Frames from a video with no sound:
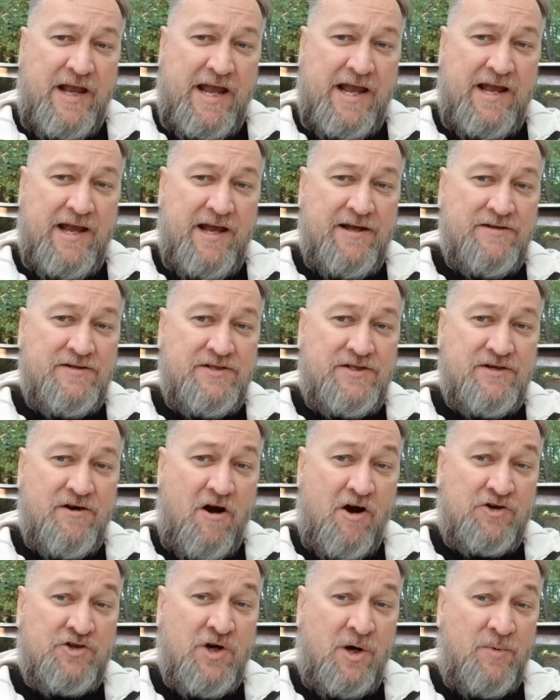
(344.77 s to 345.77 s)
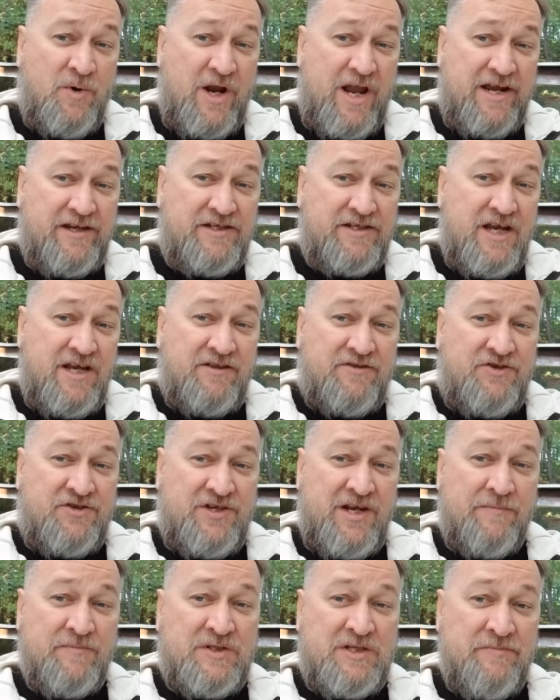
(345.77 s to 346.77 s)
And October 18th
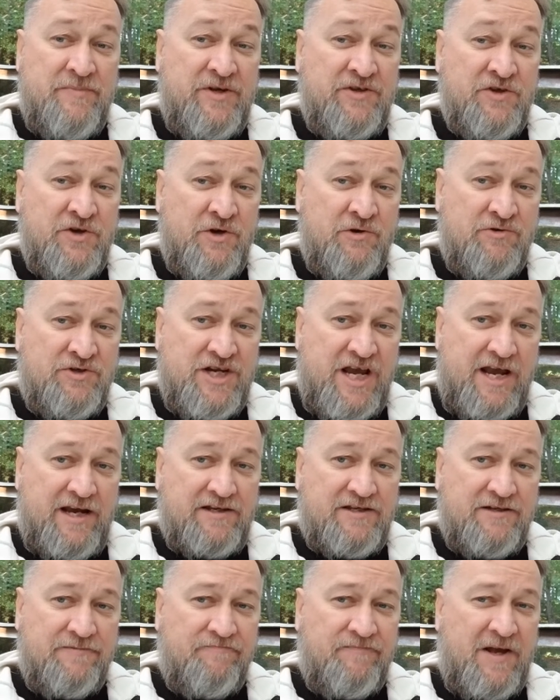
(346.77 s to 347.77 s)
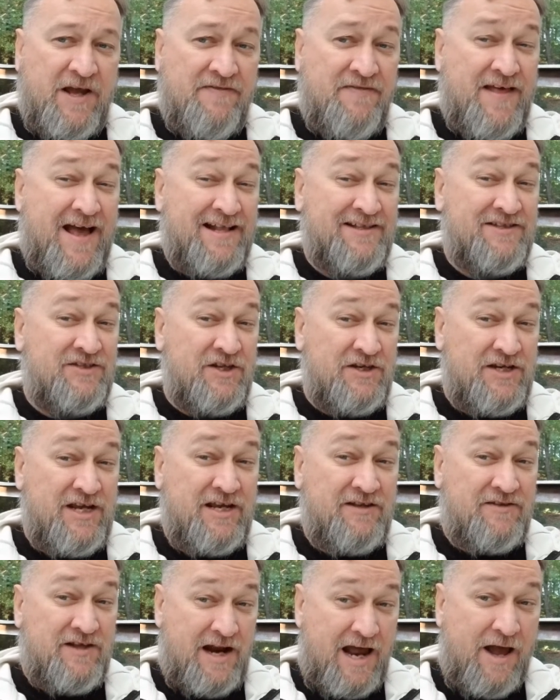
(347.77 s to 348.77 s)
seems to be the new date. And that's the
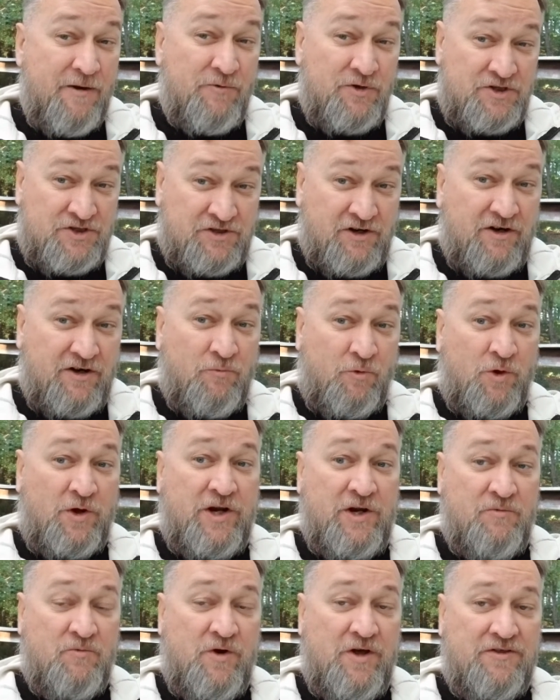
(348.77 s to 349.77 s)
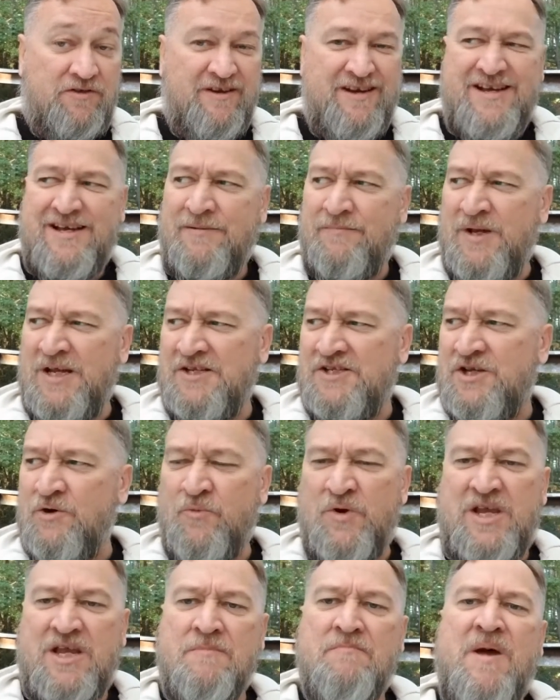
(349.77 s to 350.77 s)
date that I would start working with. It means
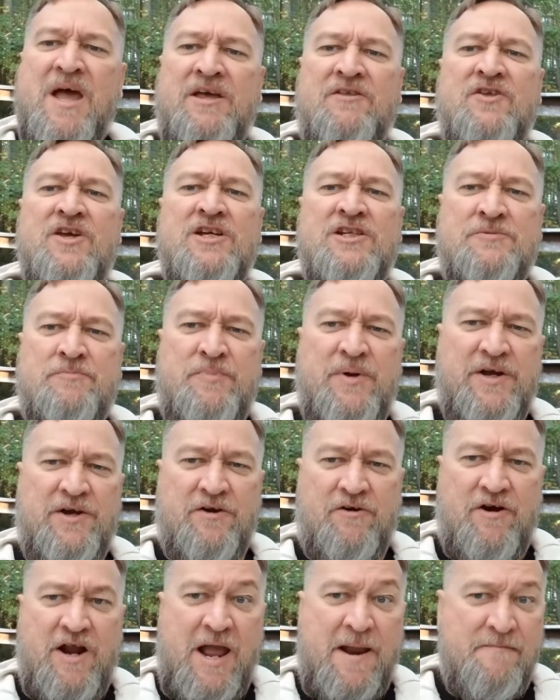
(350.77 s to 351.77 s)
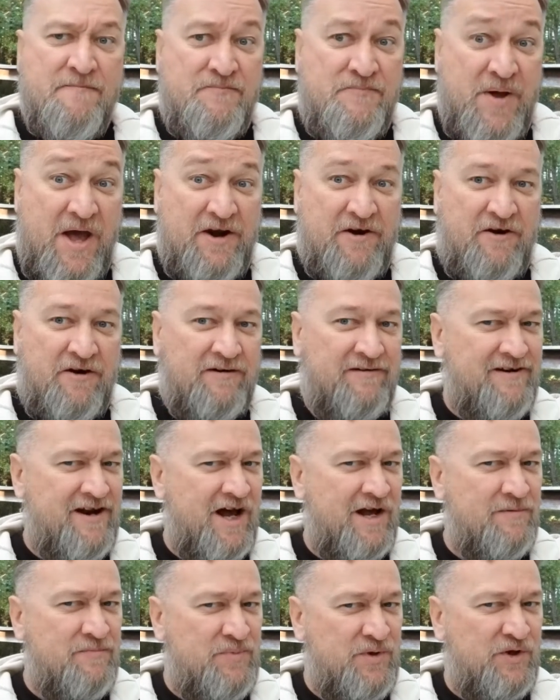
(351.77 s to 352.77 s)
that we can make things bigger and better,
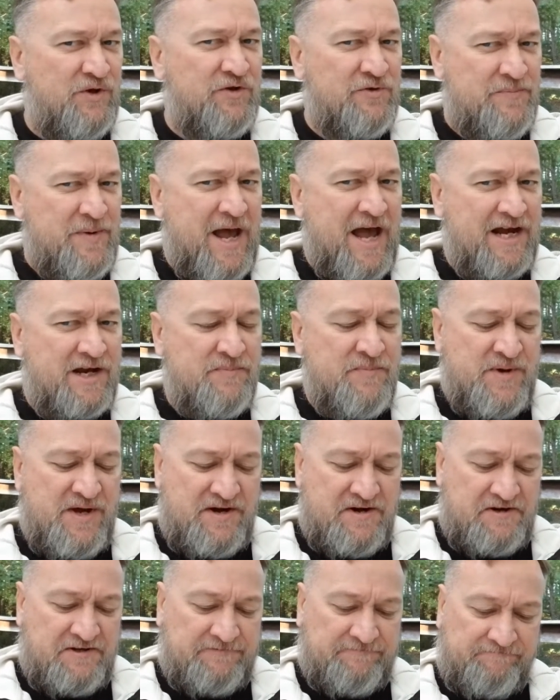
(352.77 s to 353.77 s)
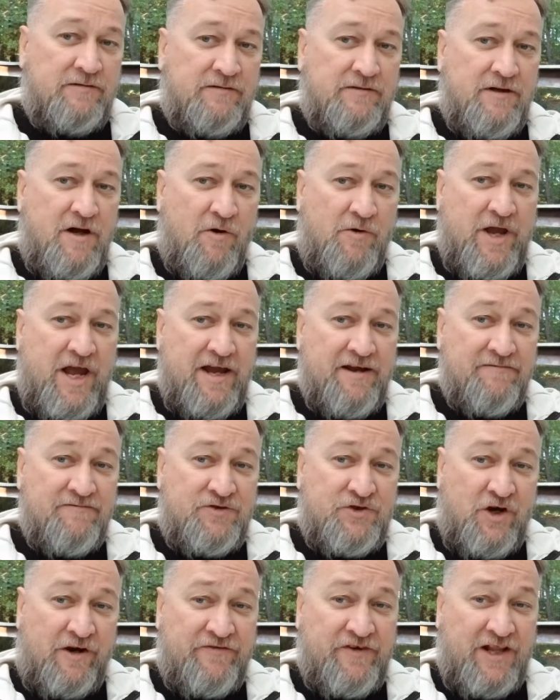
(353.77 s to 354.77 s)
not build back better. Okay,
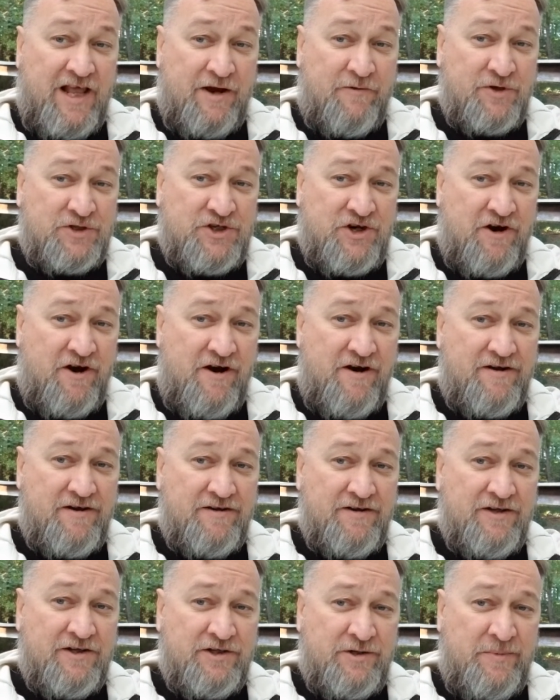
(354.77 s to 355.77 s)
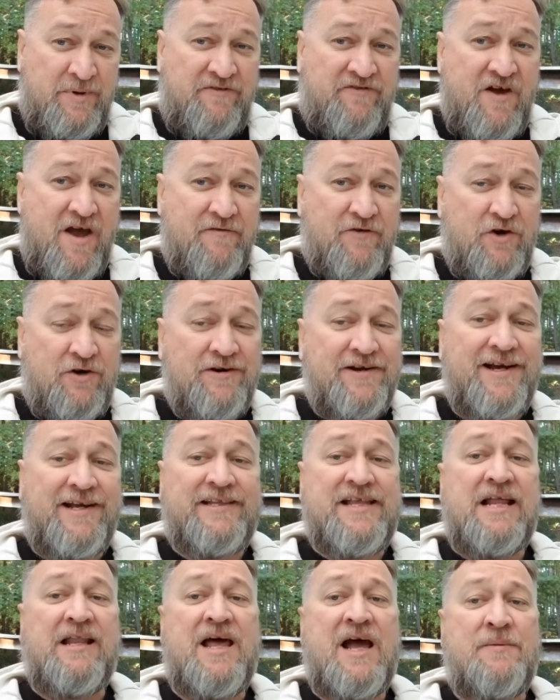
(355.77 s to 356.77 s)
so if you like what you heard, do me a favor,
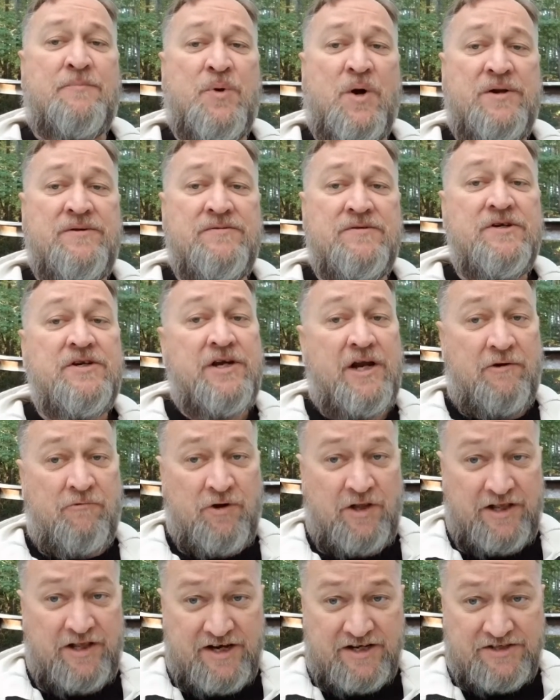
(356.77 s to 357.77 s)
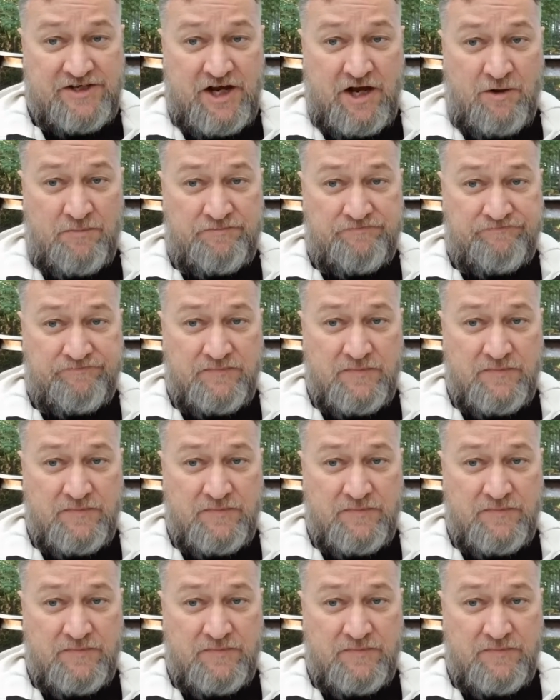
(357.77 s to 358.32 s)
hit that like button. It really does help.